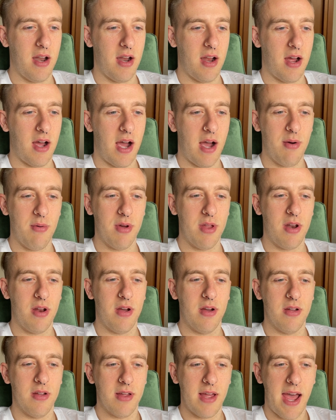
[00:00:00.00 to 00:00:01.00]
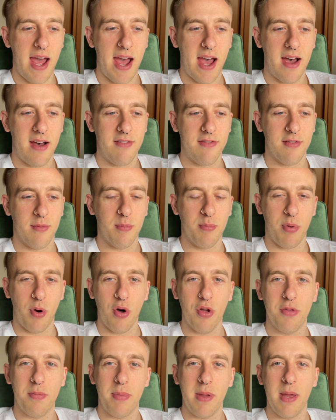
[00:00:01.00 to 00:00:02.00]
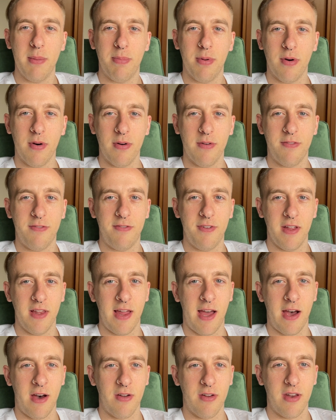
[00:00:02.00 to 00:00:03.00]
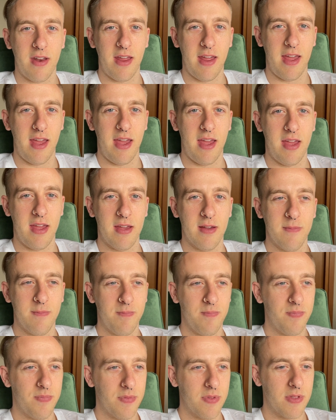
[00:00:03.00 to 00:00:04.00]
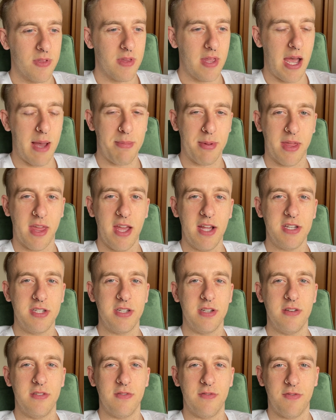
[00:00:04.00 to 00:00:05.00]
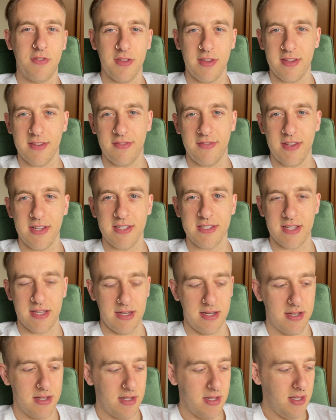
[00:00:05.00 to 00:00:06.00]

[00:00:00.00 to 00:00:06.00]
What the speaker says: I would have both people fill out a application for this visa.